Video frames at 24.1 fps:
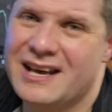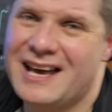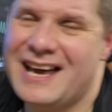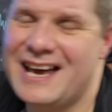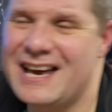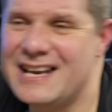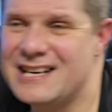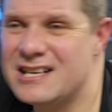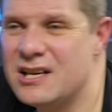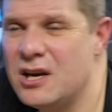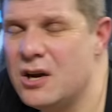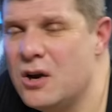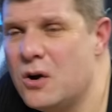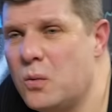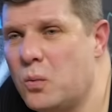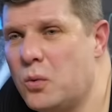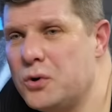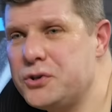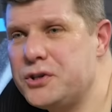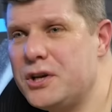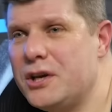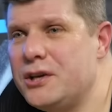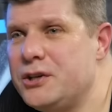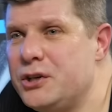And
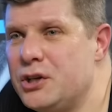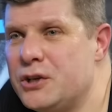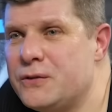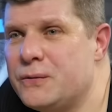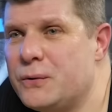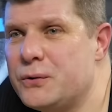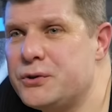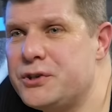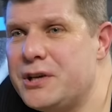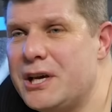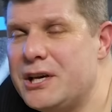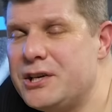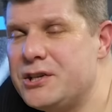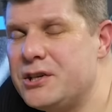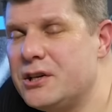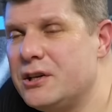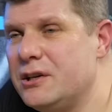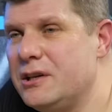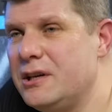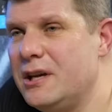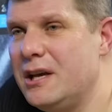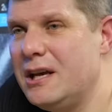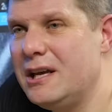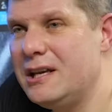was it a useful
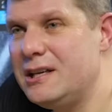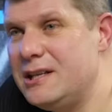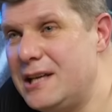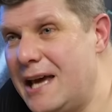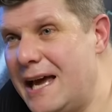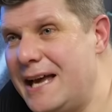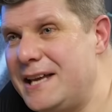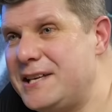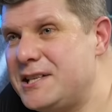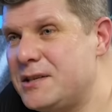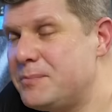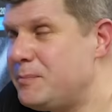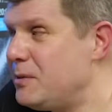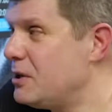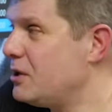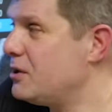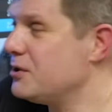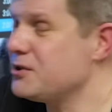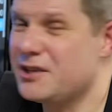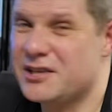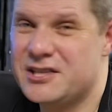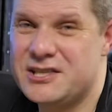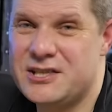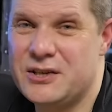session? Yes,
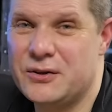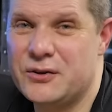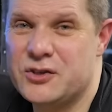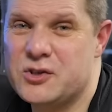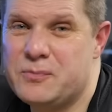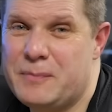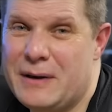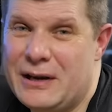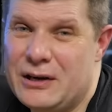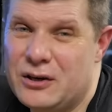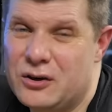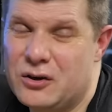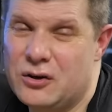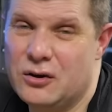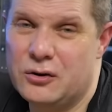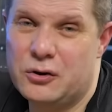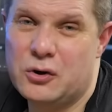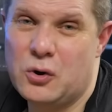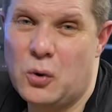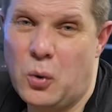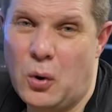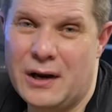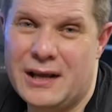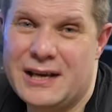because I still spent
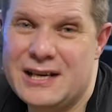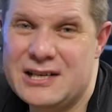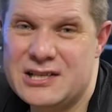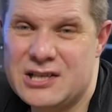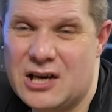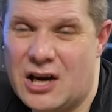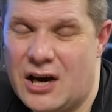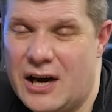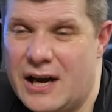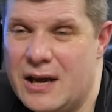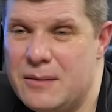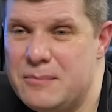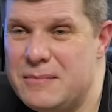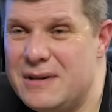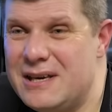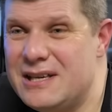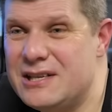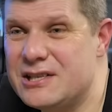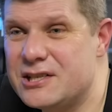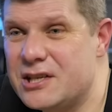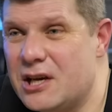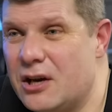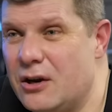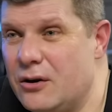good quality time
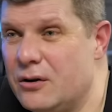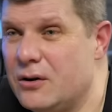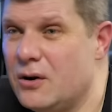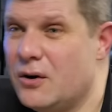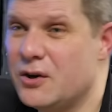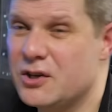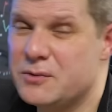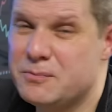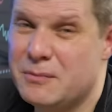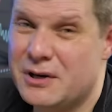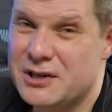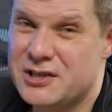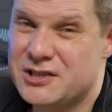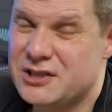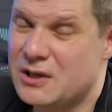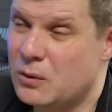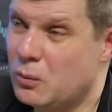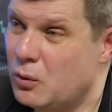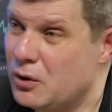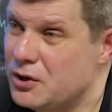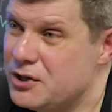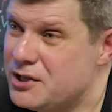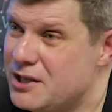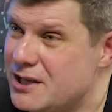in zone. Not as much as I
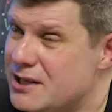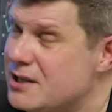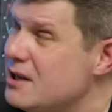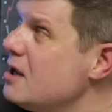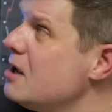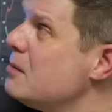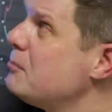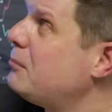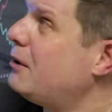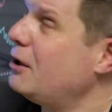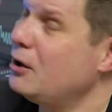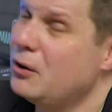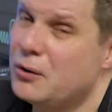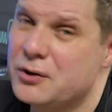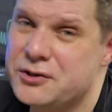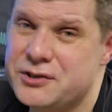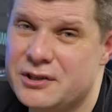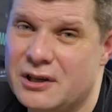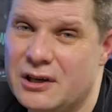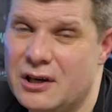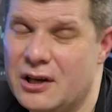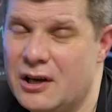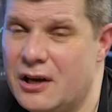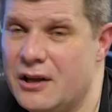wanted, but I
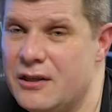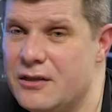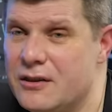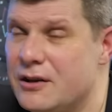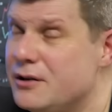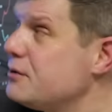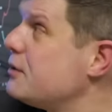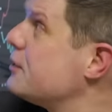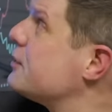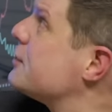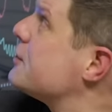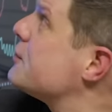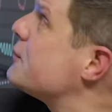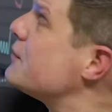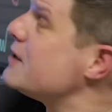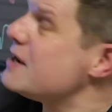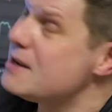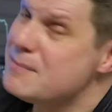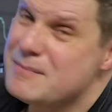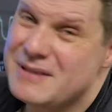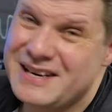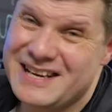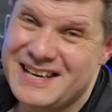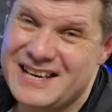also learned that
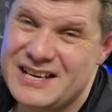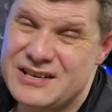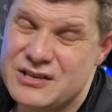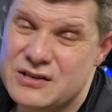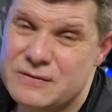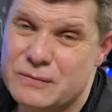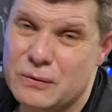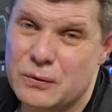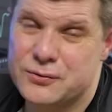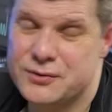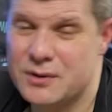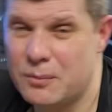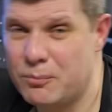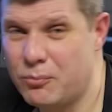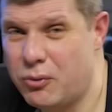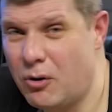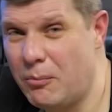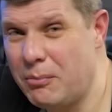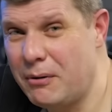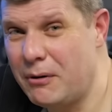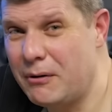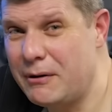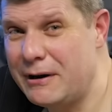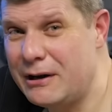3 minute intervals I'm
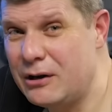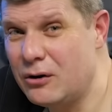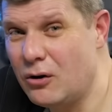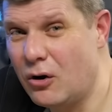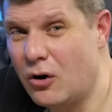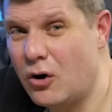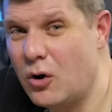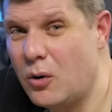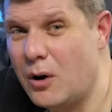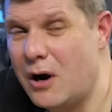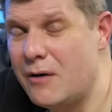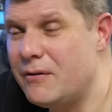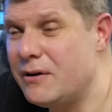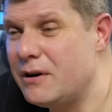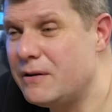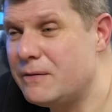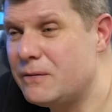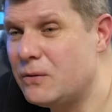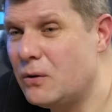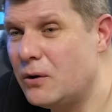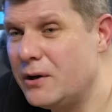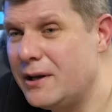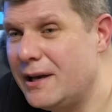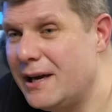probably not quite ready
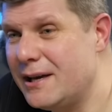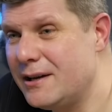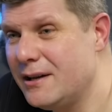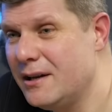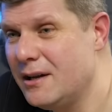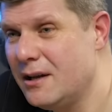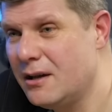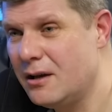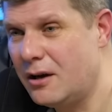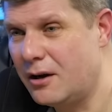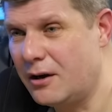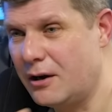for yet.